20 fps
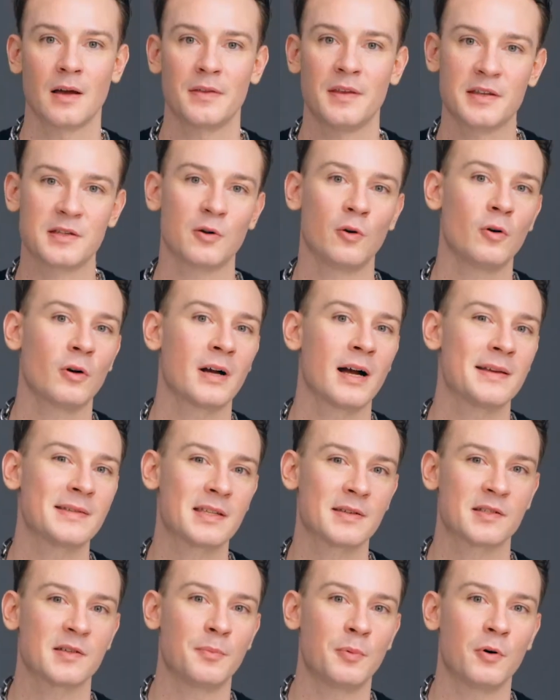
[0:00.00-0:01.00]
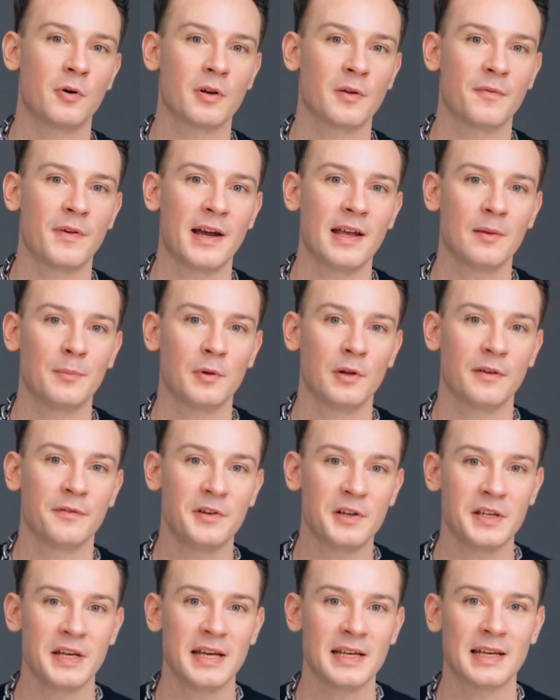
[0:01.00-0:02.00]
There's all kinds of support available if
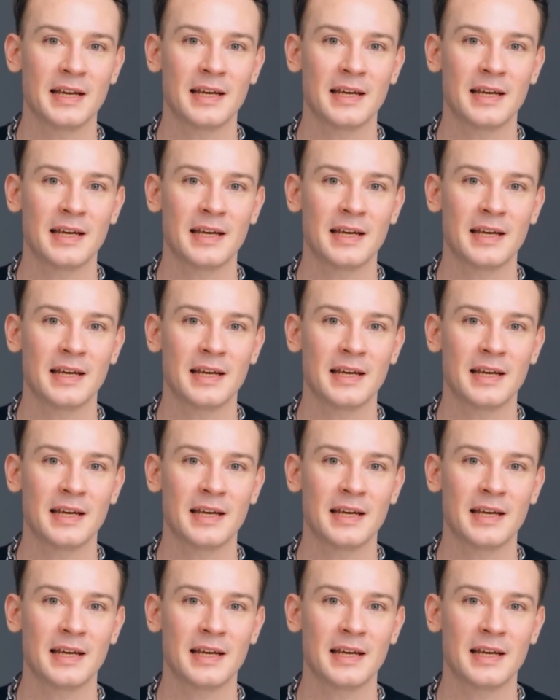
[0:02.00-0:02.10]
you need